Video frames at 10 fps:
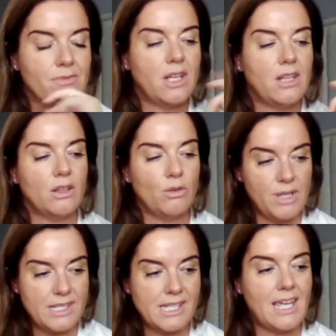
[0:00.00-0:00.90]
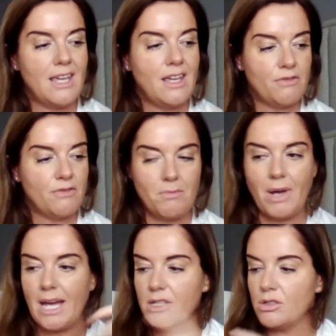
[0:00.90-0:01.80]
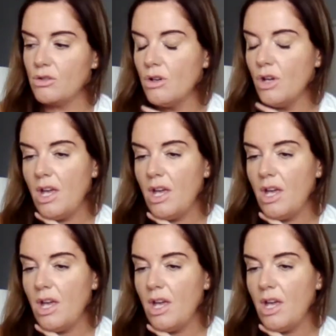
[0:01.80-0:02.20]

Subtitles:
And Louise Hay for going back to,